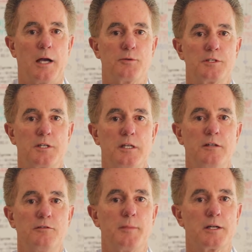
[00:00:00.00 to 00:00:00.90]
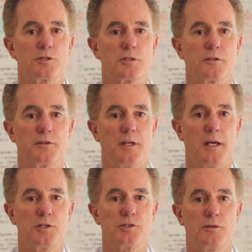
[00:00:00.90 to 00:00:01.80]
received my
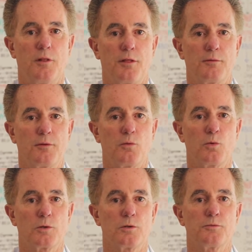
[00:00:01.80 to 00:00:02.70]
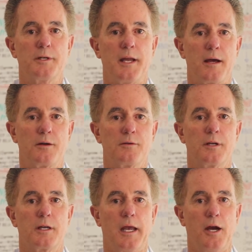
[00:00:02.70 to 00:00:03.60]
certification through the world-renowned
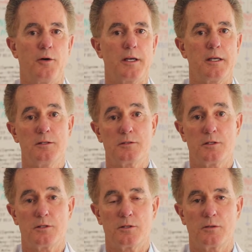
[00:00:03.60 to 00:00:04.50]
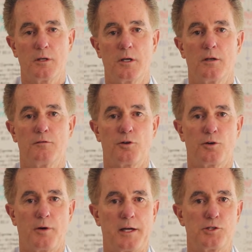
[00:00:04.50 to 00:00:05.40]
Carrick Institute for
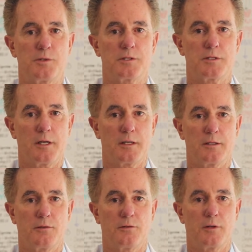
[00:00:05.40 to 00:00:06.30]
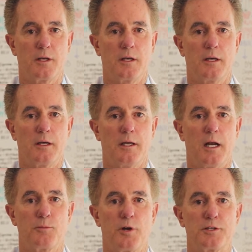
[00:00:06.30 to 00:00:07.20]
Graduate Studies, and
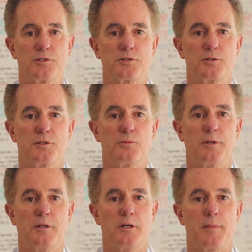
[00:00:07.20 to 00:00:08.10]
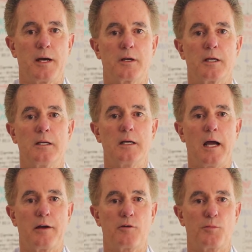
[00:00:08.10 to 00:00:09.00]
I'm registered with the American
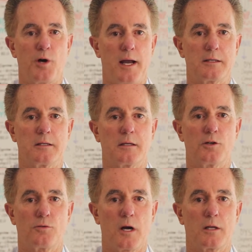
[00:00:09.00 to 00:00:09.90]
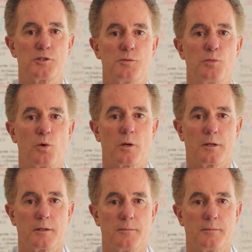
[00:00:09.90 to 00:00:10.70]
Chiropractic Neurology Board.